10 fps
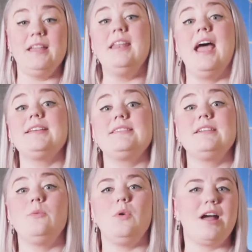
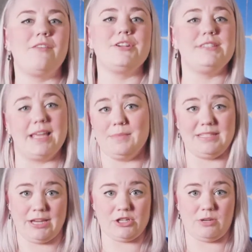Next, we'll cover
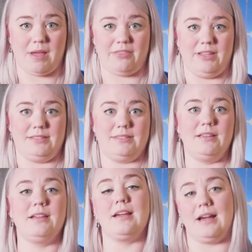segmentation methods,
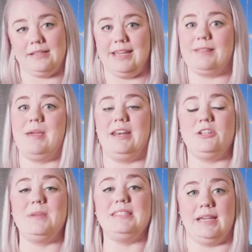contact
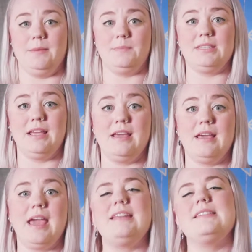management tips,
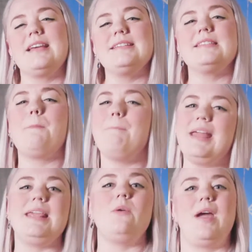and discuss the
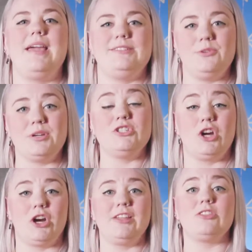many ways you can
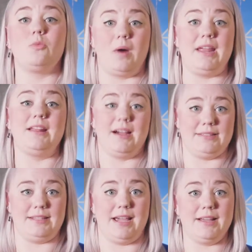target the right
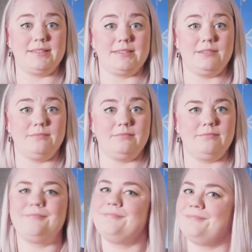contacts.
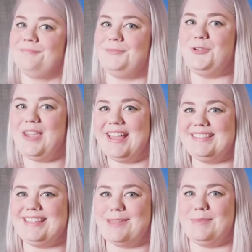You
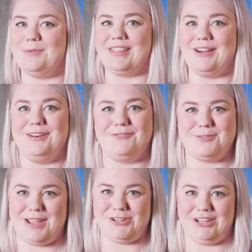can't segment without
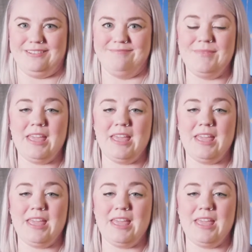information.